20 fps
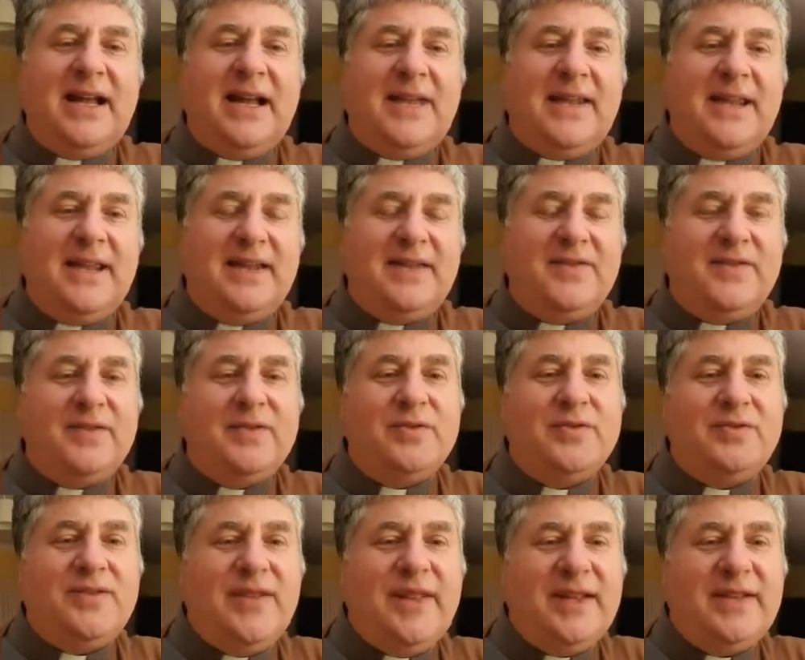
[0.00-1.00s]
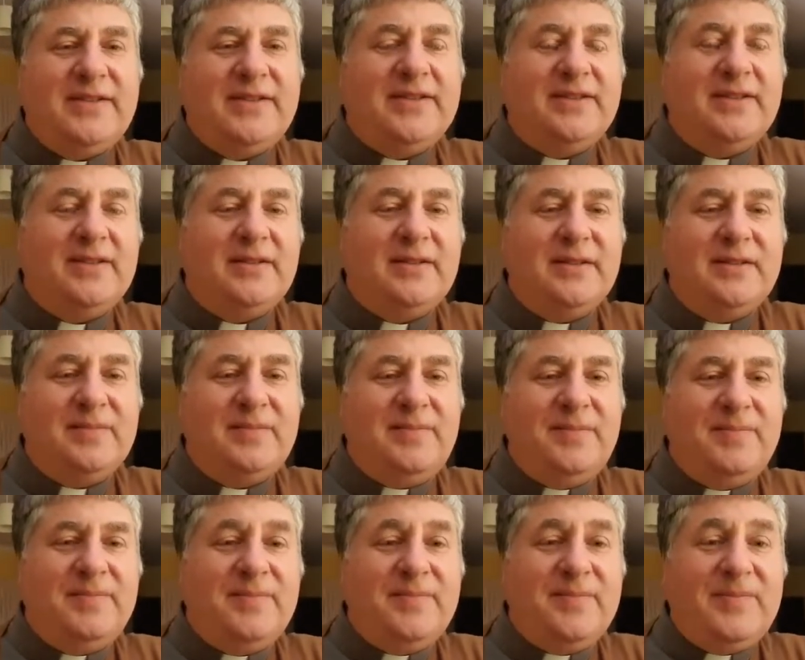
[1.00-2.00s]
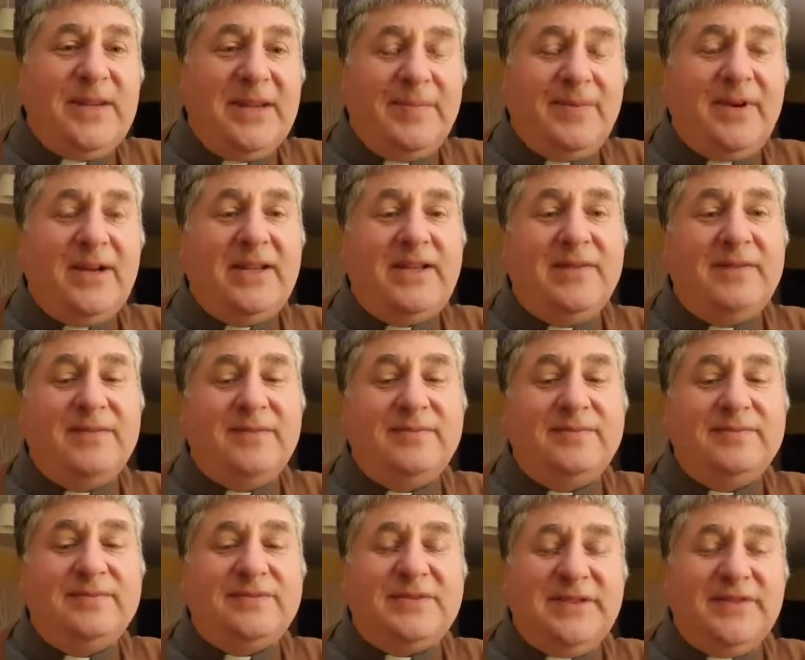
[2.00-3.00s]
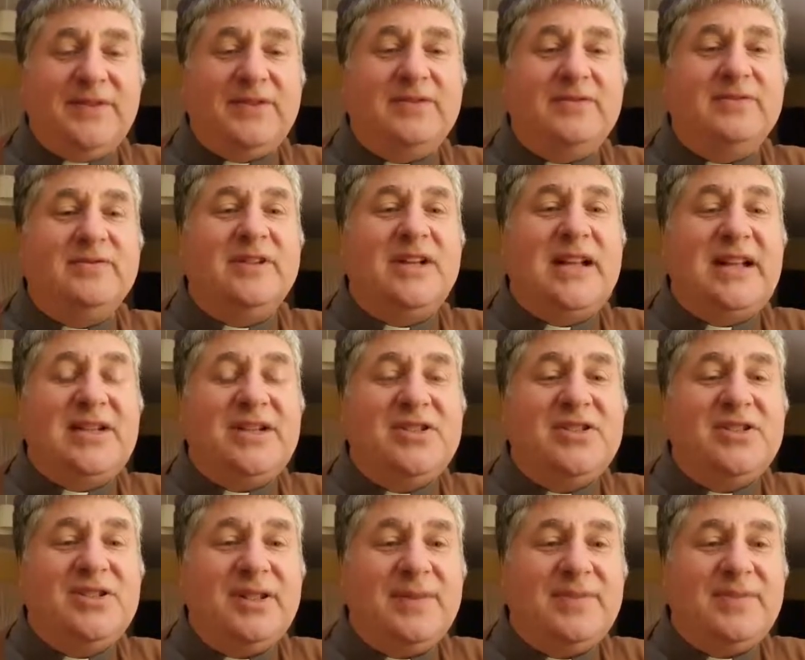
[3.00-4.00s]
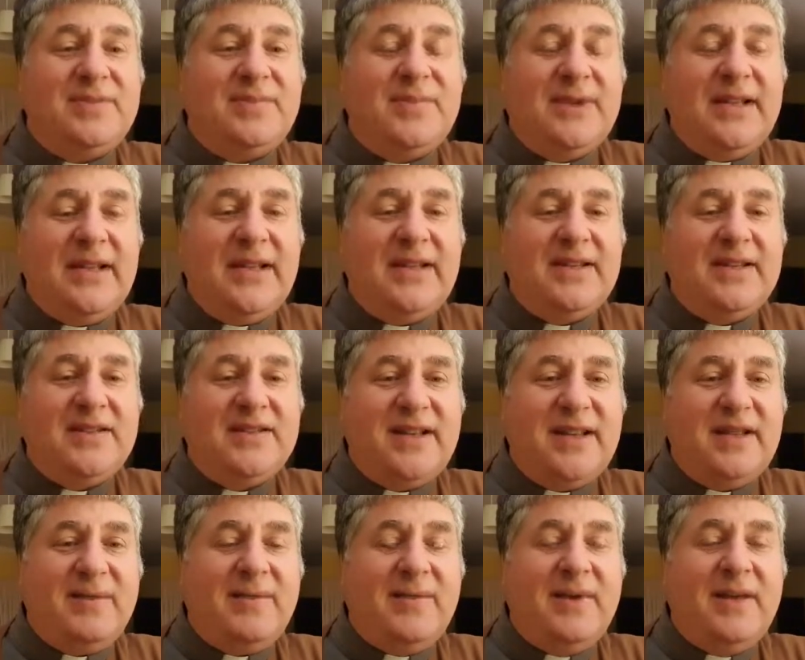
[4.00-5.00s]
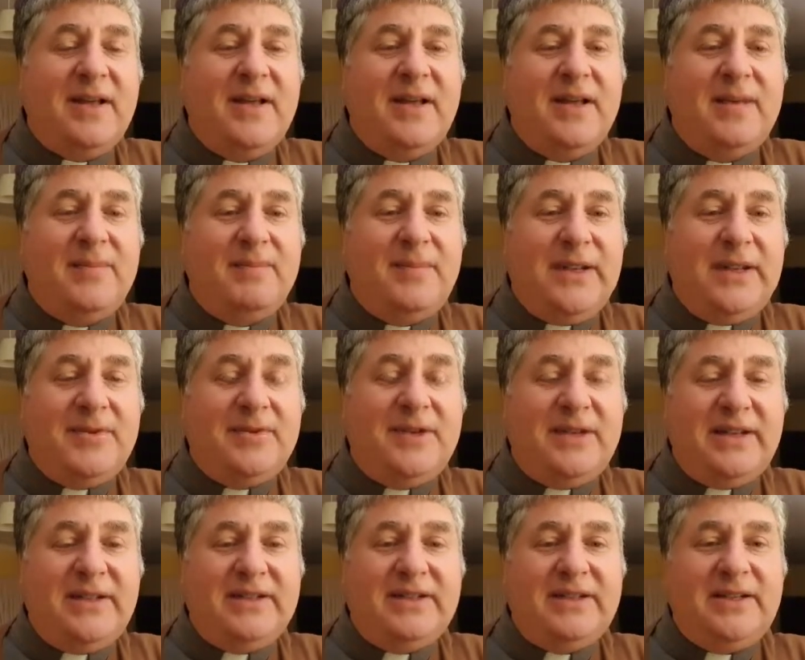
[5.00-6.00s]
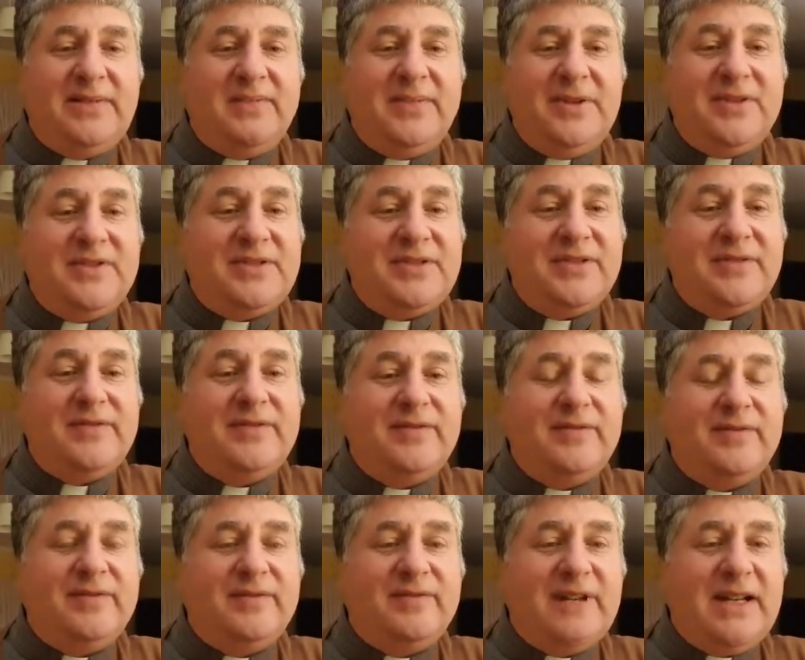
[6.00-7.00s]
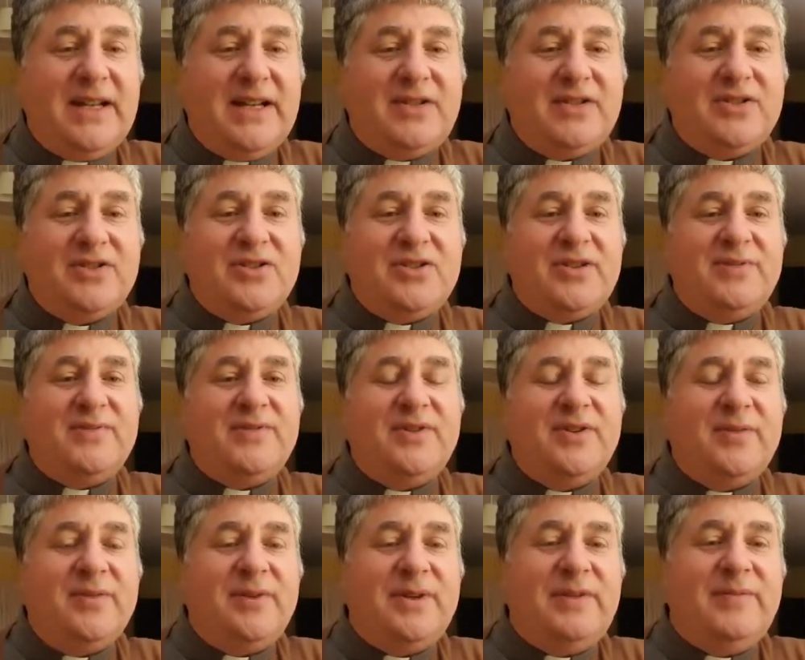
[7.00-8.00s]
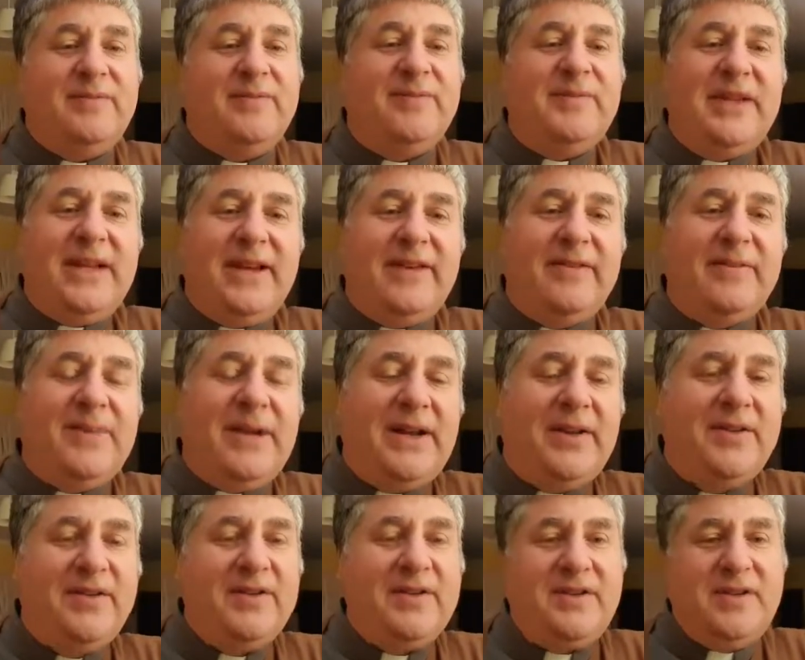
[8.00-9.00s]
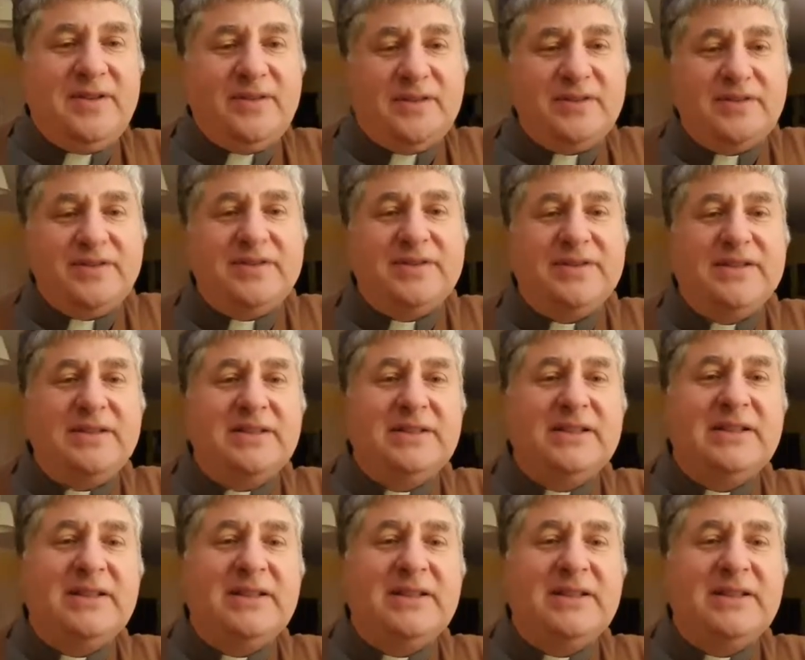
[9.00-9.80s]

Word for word: And then of course there's people in difficult relationships being in the same building, the abusive relationships that we hear about on the news